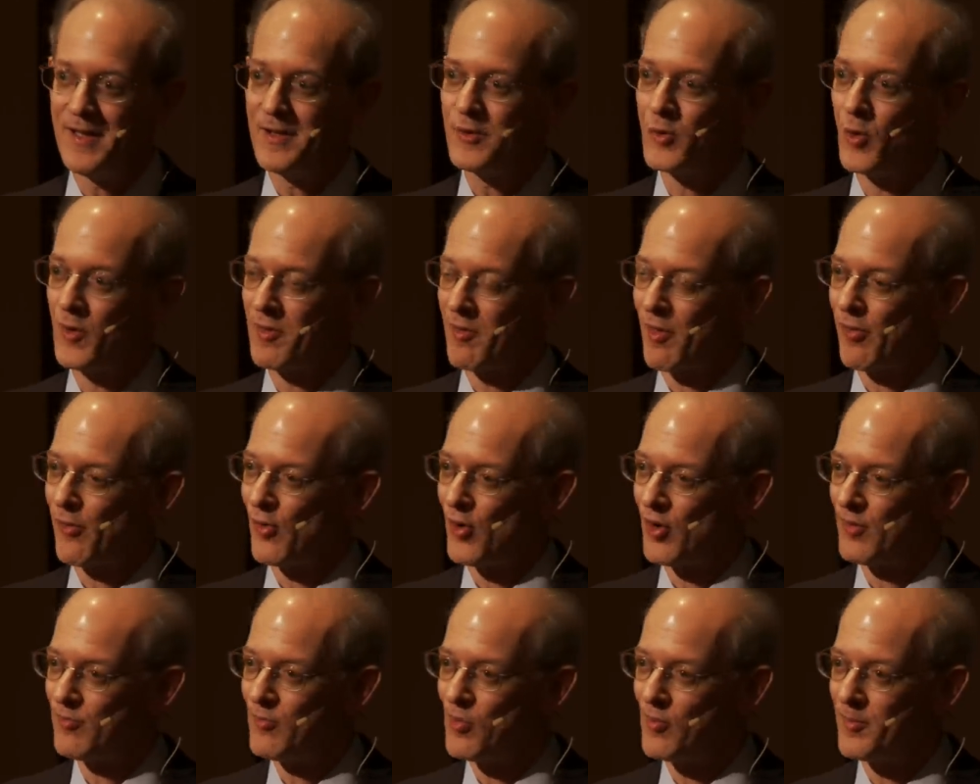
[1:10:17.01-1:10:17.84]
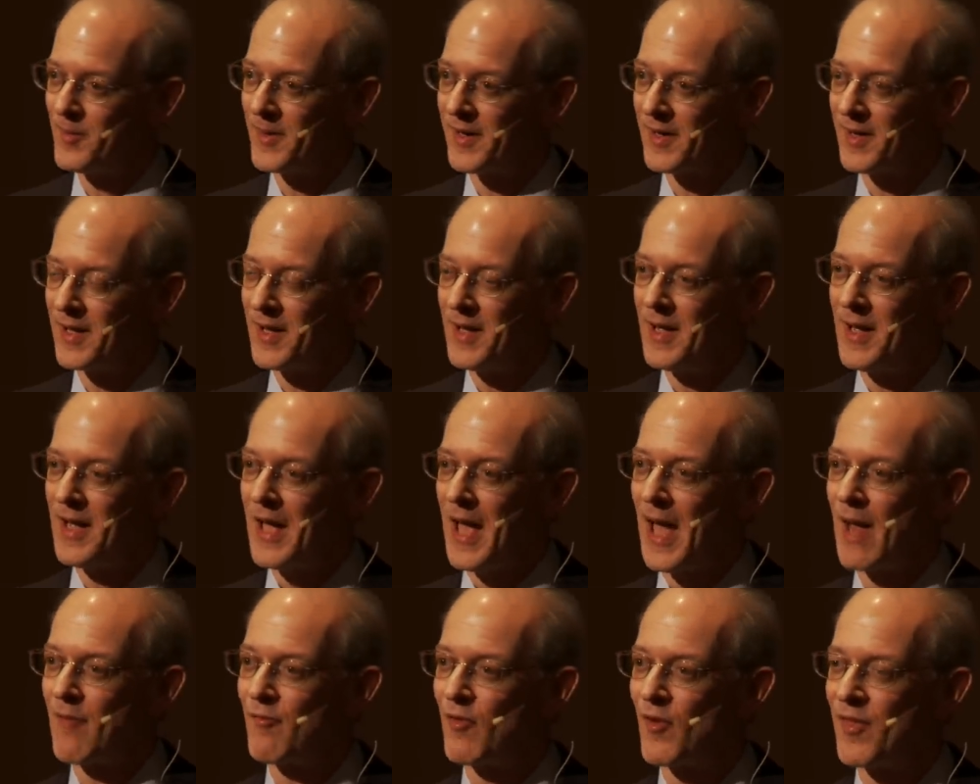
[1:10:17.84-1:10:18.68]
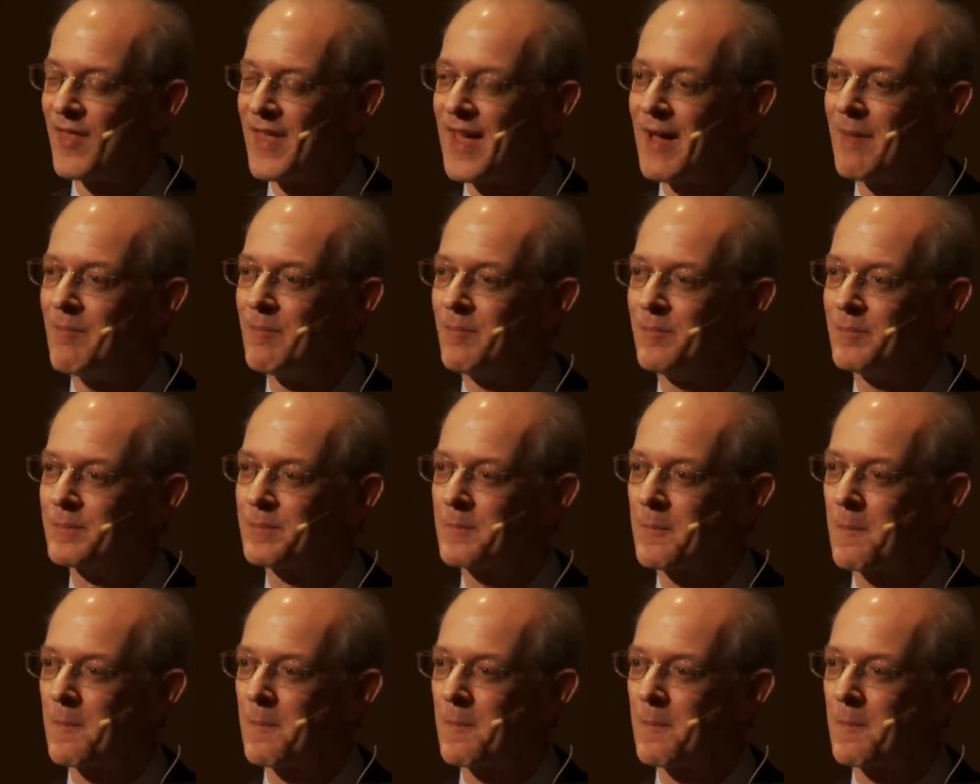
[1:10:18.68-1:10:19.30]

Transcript: during the third movement. And for them,